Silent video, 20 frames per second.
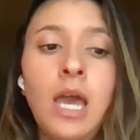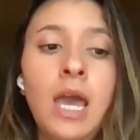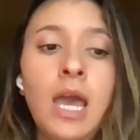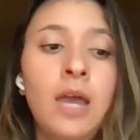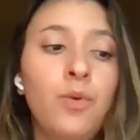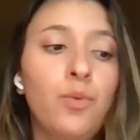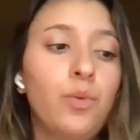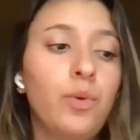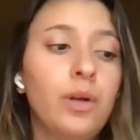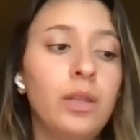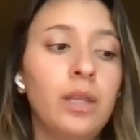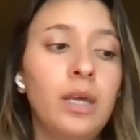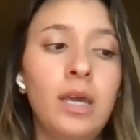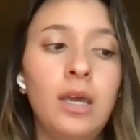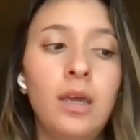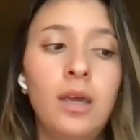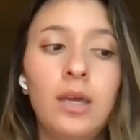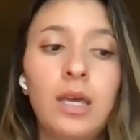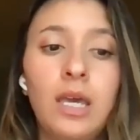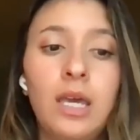and
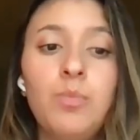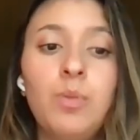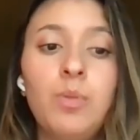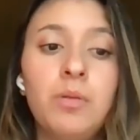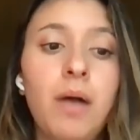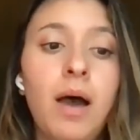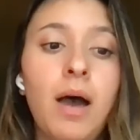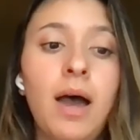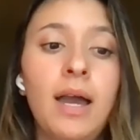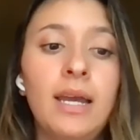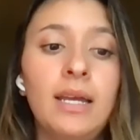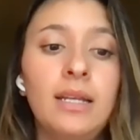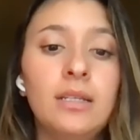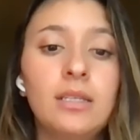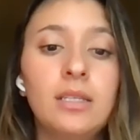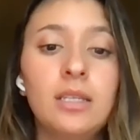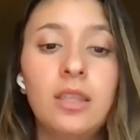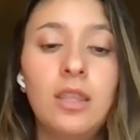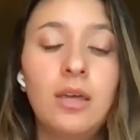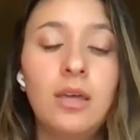really keep in
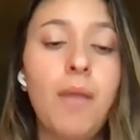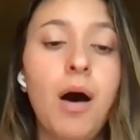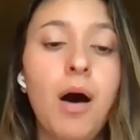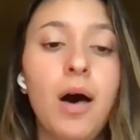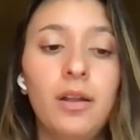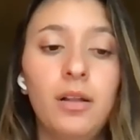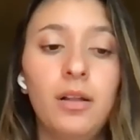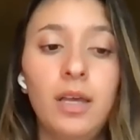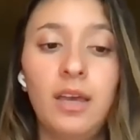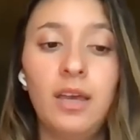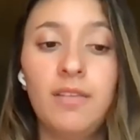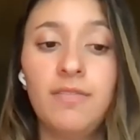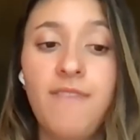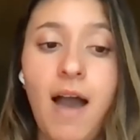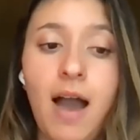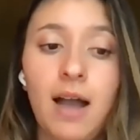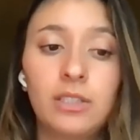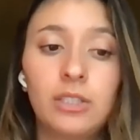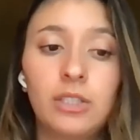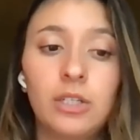mind the modeling
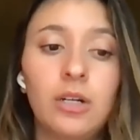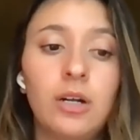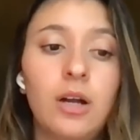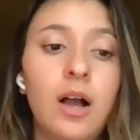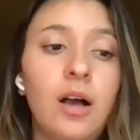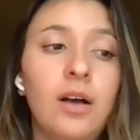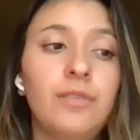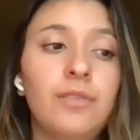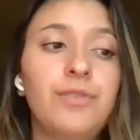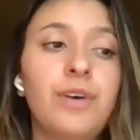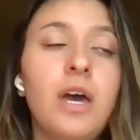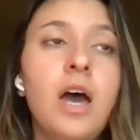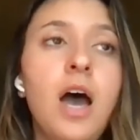factor of